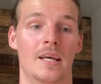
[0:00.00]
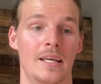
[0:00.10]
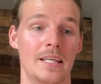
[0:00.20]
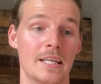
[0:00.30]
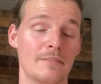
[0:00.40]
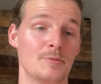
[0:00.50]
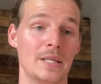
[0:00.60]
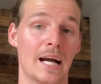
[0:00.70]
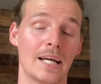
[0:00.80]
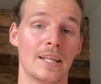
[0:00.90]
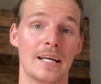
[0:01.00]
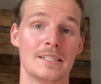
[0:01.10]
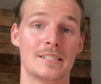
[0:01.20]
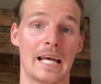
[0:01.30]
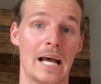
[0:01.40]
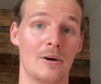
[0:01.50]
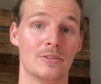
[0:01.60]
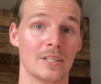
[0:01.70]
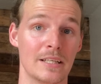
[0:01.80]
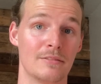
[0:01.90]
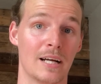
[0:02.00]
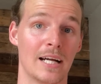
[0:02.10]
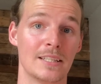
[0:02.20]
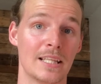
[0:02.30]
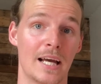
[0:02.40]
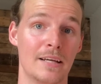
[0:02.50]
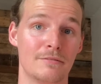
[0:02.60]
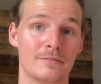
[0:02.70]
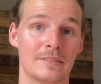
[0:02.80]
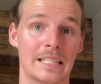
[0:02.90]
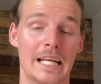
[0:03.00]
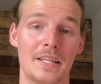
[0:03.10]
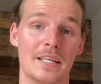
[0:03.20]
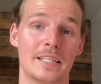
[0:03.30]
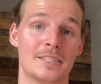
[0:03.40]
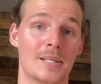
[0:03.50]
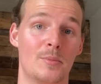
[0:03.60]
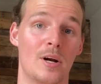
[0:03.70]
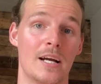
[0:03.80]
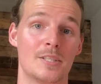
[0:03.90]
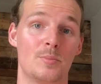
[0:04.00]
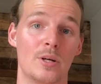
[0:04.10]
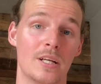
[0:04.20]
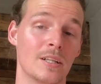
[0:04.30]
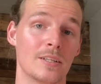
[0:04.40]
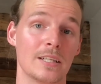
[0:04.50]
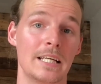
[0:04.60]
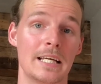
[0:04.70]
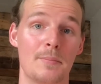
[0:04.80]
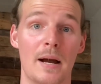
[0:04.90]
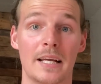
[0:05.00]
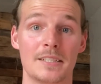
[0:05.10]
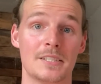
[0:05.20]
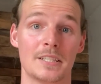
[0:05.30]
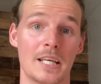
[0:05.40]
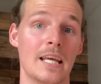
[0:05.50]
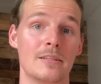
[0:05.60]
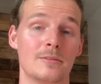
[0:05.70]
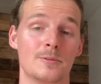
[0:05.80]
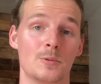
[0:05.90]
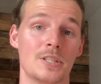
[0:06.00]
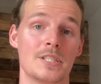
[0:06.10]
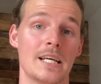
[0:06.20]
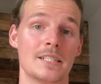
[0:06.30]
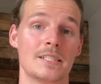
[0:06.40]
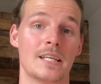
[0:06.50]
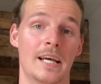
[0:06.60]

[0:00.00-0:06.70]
He gives me guidelines to how to live a godly life, and I think it's summarized pretty clearly in Micah 6:8, which says,